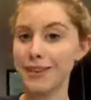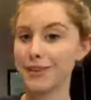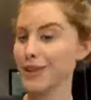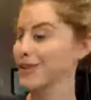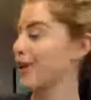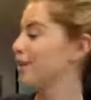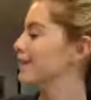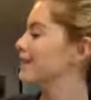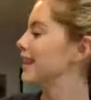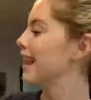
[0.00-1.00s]
use of those
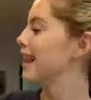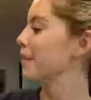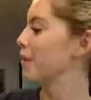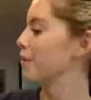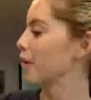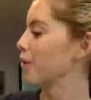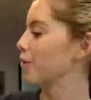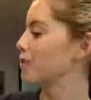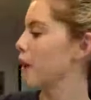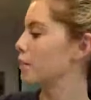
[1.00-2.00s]
olives at one of our
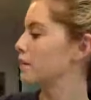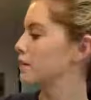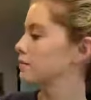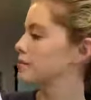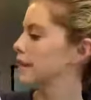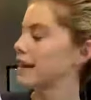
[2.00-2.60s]
workshops.